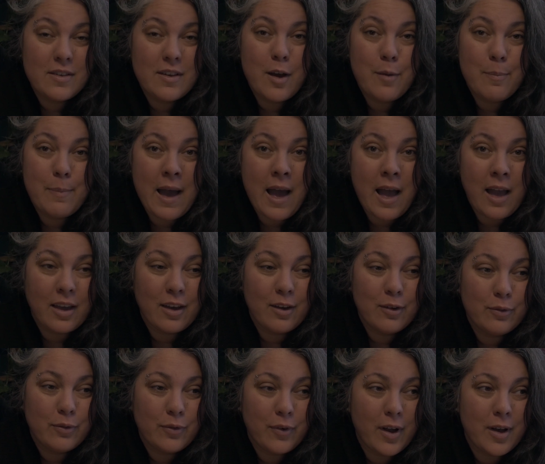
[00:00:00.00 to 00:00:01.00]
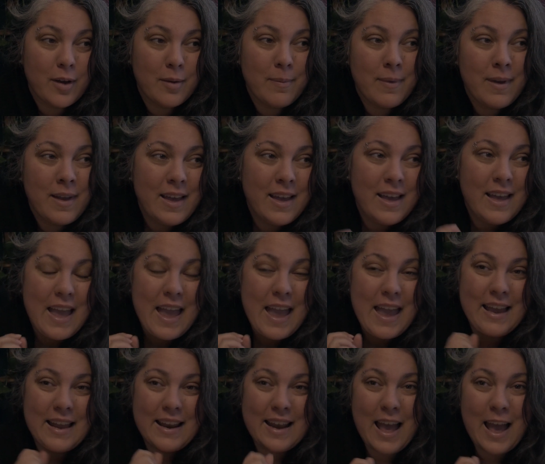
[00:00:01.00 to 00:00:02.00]
got back from
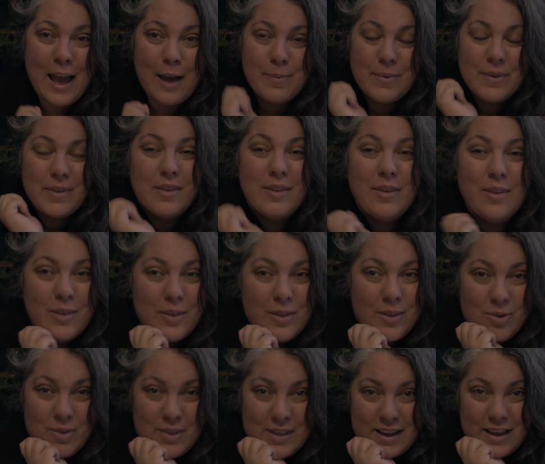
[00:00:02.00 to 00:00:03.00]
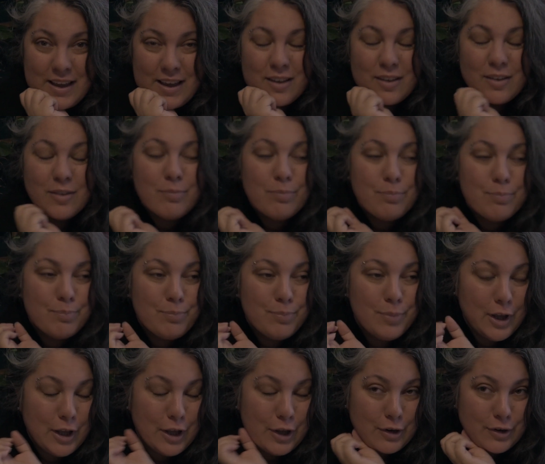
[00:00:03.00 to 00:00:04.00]
an absolutely
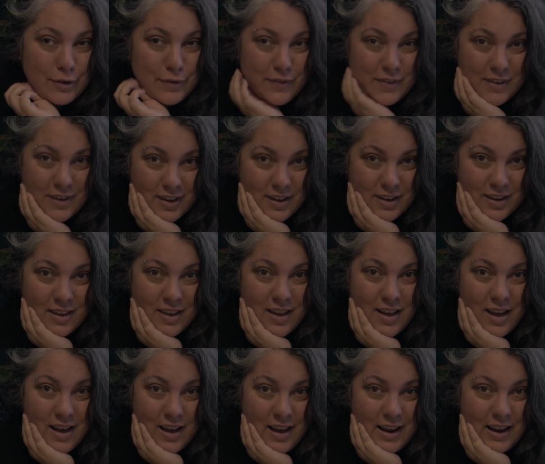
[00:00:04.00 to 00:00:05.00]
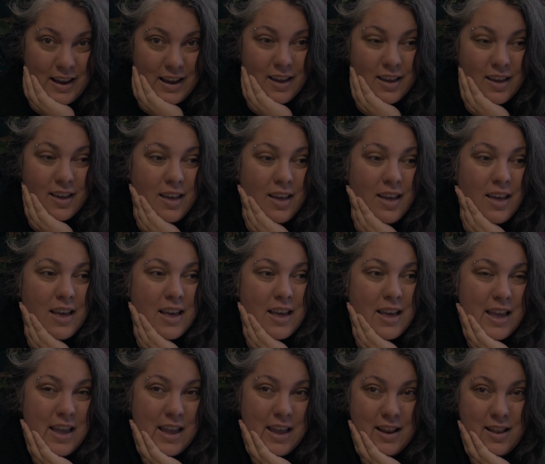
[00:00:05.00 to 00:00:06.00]
beautiful hike
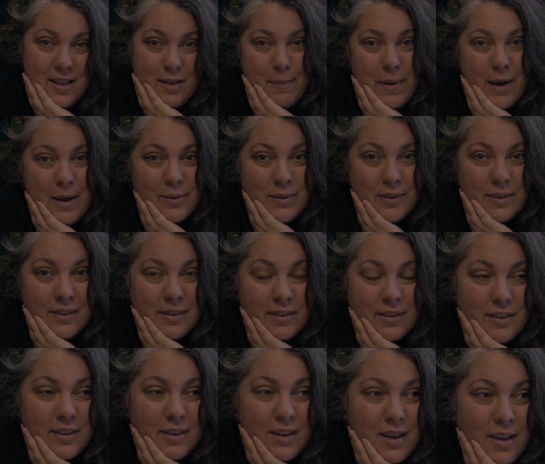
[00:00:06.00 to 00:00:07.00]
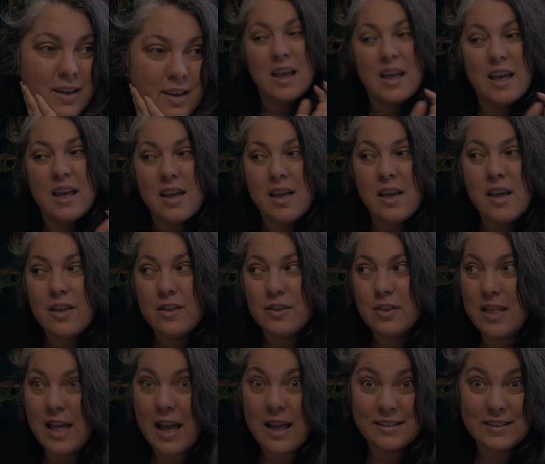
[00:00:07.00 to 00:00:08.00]
in the mountains. So
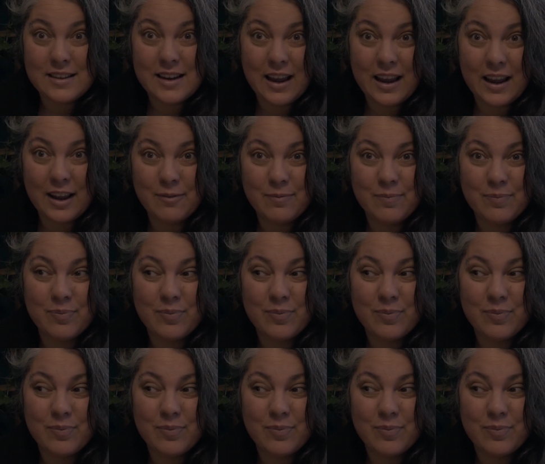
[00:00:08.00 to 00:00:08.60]
last night